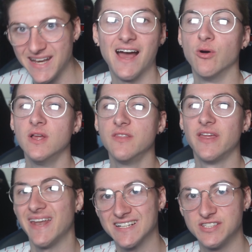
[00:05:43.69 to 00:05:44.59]
Now,
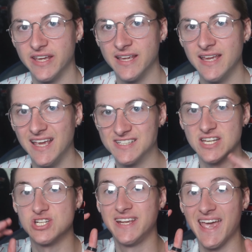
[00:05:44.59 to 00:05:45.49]
the next thing is
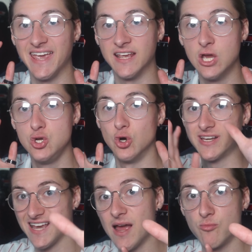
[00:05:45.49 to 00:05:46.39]
actually getting your
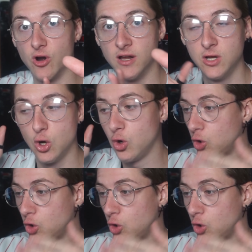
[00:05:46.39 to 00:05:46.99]
camera